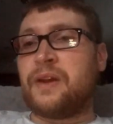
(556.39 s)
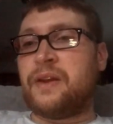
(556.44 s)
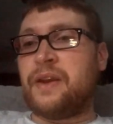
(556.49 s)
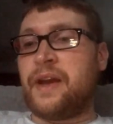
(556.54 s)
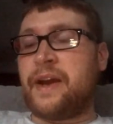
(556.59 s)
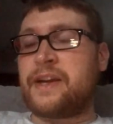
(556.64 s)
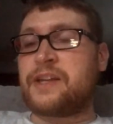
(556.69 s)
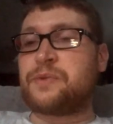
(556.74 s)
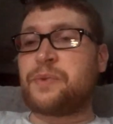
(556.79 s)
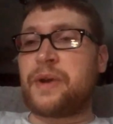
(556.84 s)

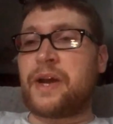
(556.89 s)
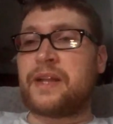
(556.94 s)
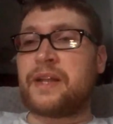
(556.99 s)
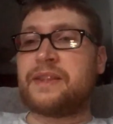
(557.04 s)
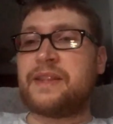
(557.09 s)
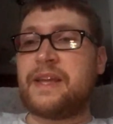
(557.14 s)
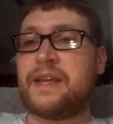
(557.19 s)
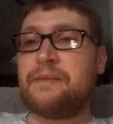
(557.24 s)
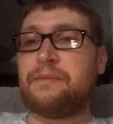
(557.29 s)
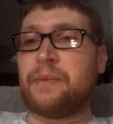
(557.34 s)
Next, we
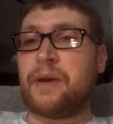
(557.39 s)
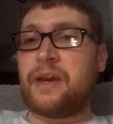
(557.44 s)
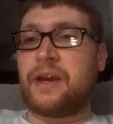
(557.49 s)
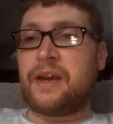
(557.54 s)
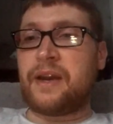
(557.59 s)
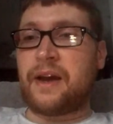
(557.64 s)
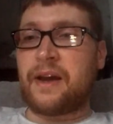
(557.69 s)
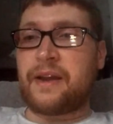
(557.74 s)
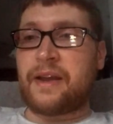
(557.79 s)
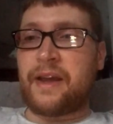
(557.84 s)
got the
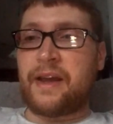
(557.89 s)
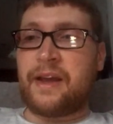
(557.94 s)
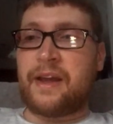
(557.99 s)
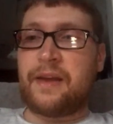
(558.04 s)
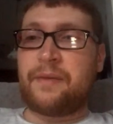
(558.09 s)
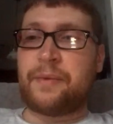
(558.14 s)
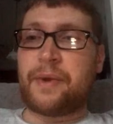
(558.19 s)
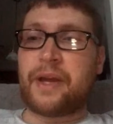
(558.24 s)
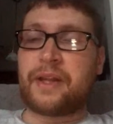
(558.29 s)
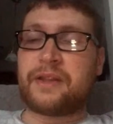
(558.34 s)
Monday night
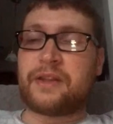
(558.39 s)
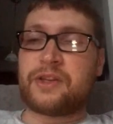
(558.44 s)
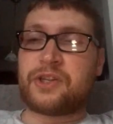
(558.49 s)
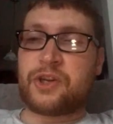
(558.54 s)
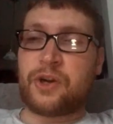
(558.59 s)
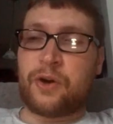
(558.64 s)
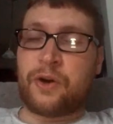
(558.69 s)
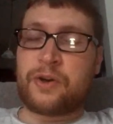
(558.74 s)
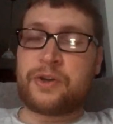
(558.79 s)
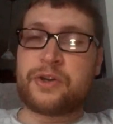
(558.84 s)
game. We got the
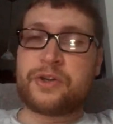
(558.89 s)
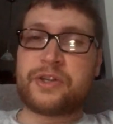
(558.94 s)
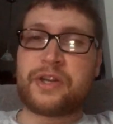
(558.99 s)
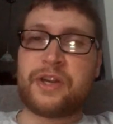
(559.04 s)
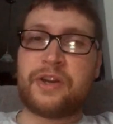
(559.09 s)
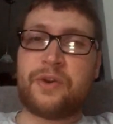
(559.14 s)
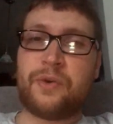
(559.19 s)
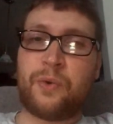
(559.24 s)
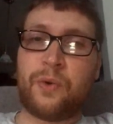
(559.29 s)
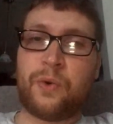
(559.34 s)
Chargers
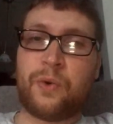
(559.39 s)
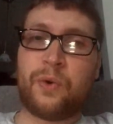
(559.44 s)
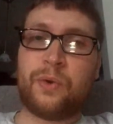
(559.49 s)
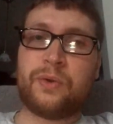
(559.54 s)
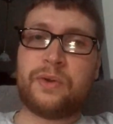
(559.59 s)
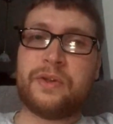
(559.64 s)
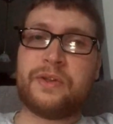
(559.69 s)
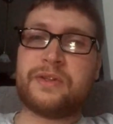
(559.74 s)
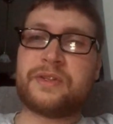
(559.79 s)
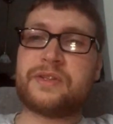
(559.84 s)
at New
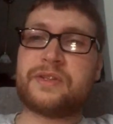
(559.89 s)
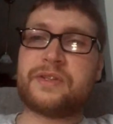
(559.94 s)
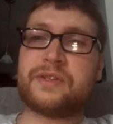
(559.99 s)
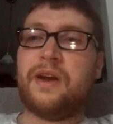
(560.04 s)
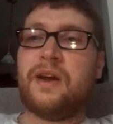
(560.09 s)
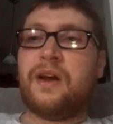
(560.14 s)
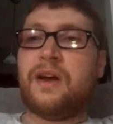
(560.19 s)
Orleans.